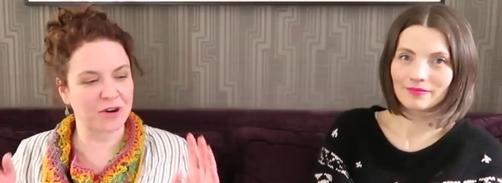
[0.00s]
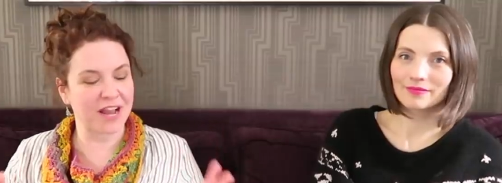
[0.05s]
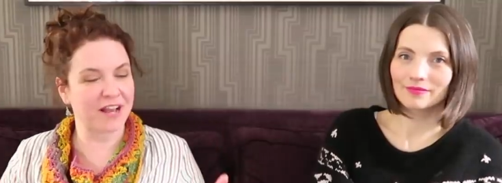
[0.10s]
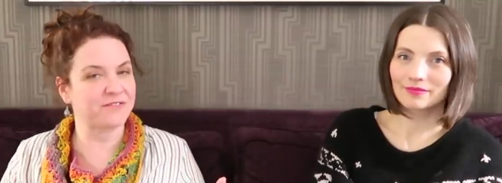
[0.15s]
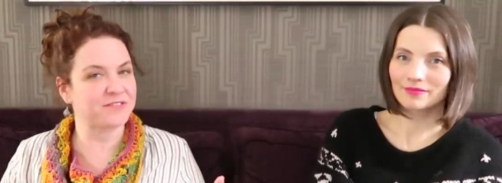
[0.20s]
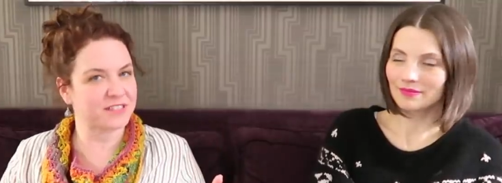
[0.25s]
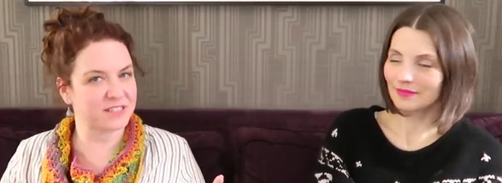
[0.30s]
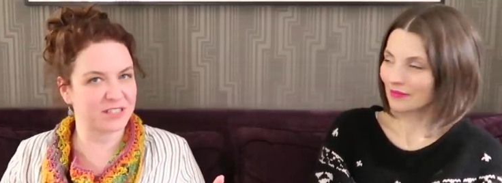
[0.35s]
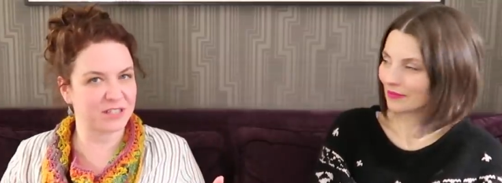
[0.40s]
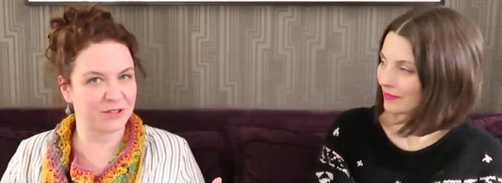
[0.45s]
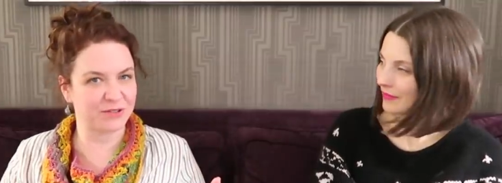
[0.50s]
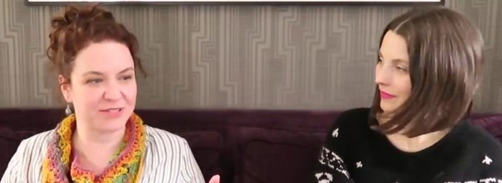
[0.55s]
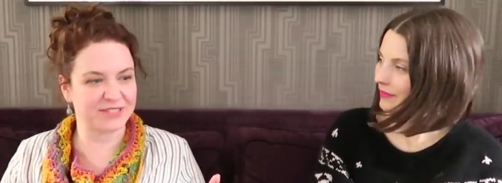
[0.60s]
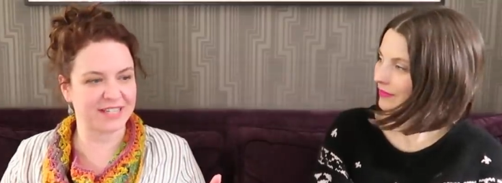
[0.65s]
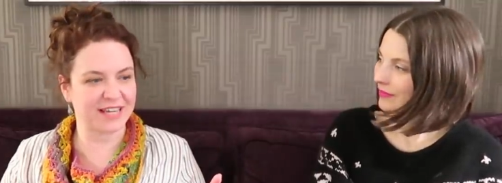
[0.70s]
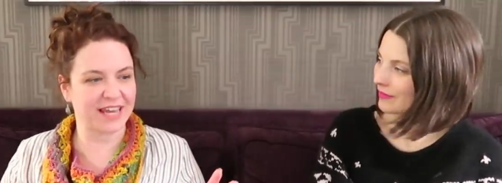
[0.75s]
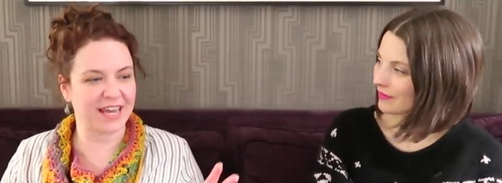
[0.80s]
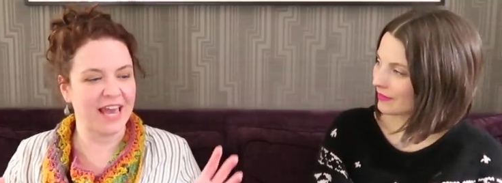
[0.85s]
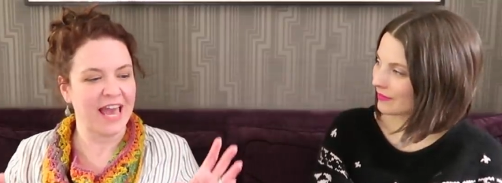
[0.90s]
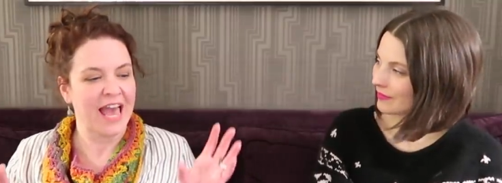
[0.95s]
Speaker 1: Crafted
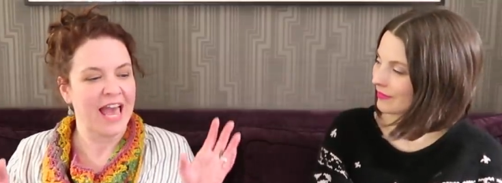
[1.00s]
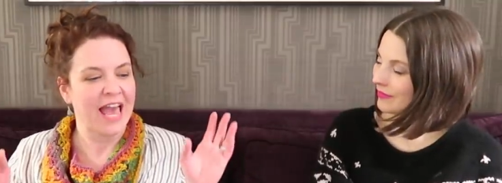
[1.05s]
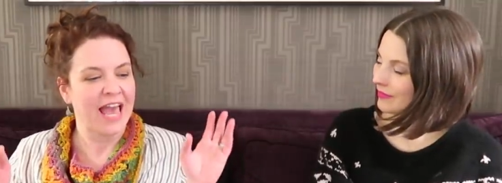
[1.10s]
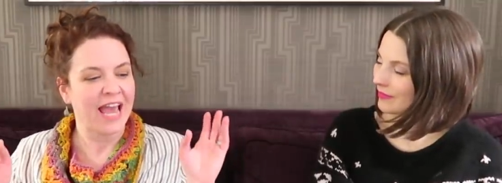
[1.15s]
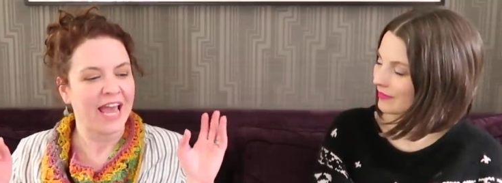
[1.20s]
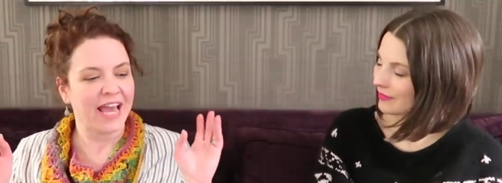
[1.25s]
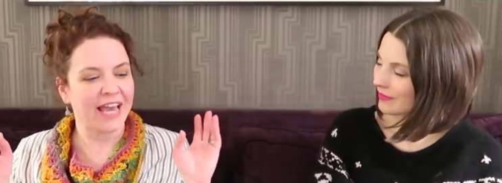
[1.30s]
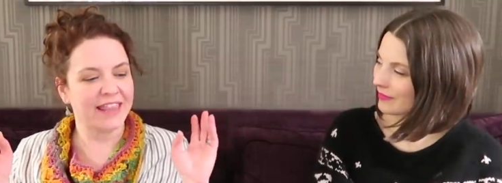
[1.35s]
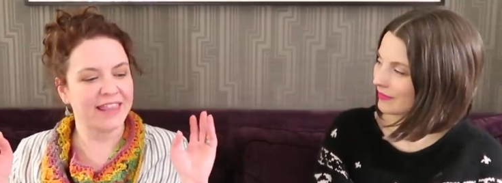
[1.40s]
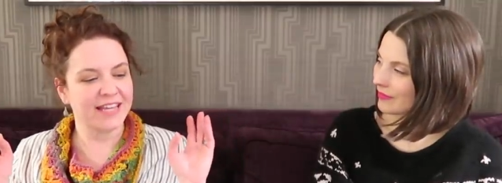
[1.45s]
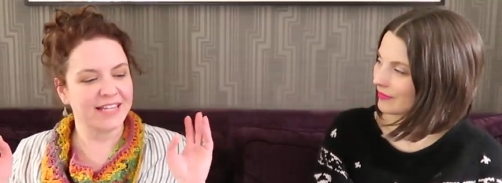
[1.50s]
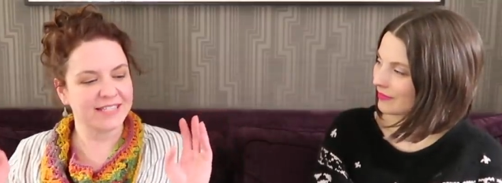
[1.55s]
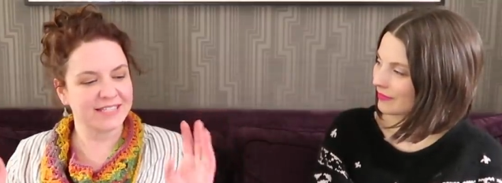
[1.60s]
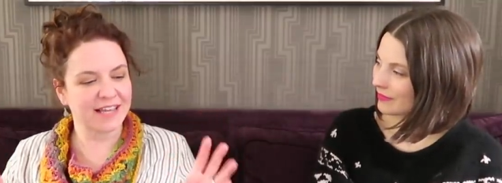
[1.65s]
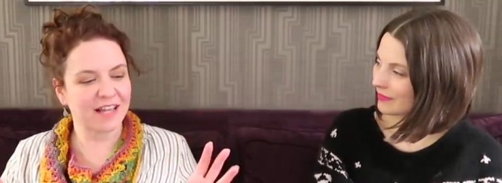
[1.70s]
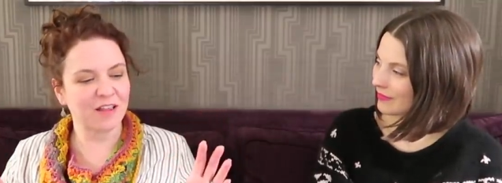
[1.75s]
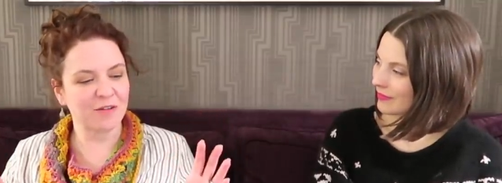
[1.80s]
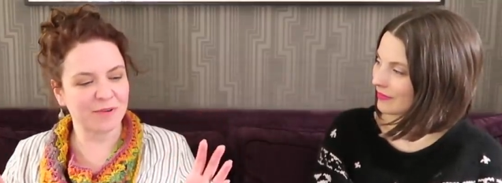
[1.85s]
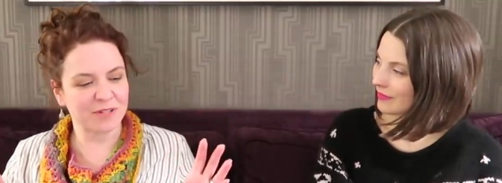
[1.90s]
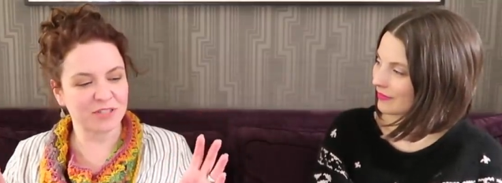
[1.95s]
QC and they
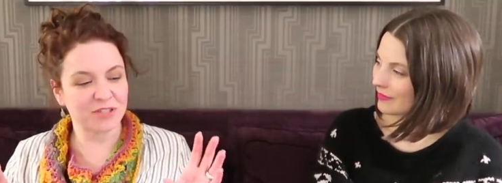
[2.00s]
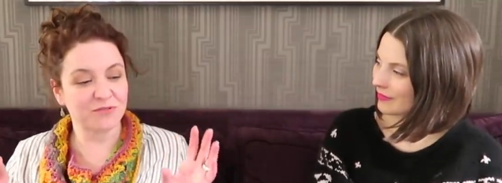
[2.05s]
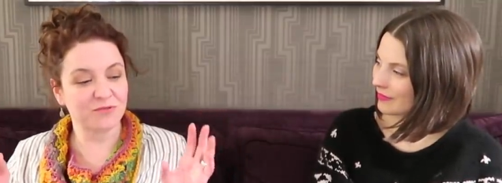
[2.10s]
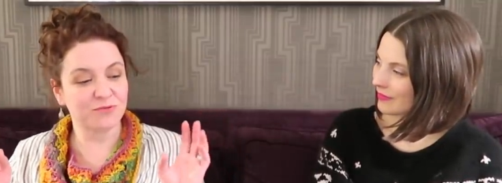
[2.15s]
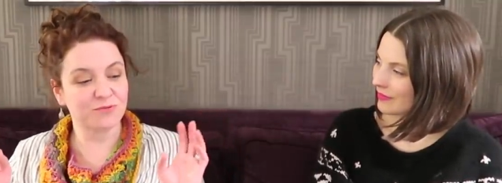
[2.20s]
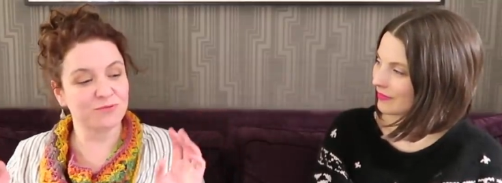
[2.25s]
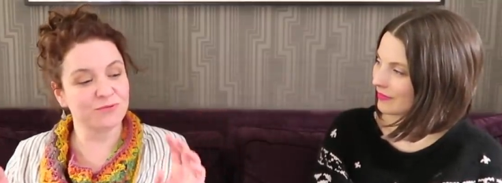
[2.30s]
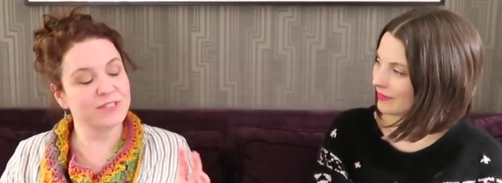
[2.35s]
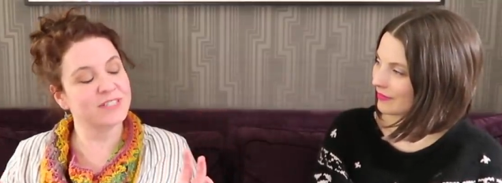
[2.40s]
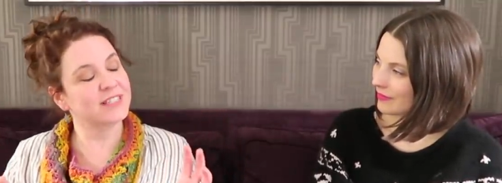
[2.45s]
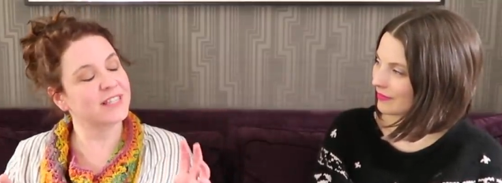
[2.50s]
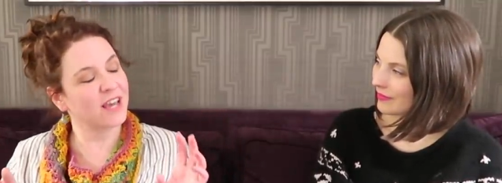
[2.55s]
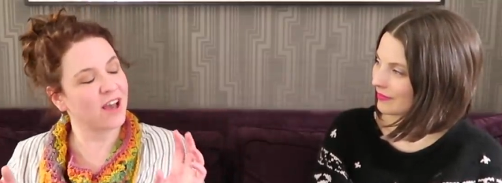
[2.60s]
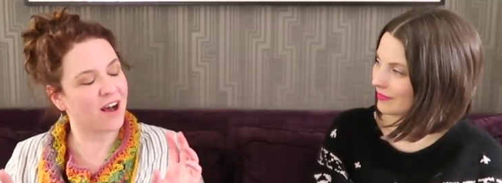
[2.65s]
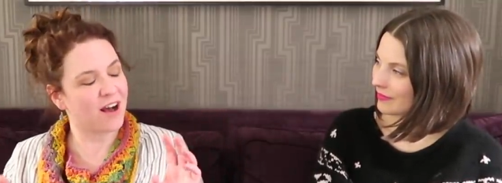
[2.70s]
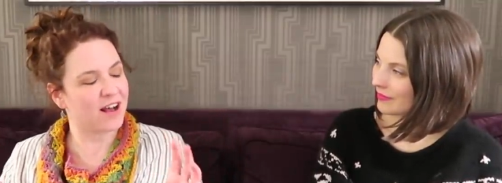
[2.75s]
sell a bunch of really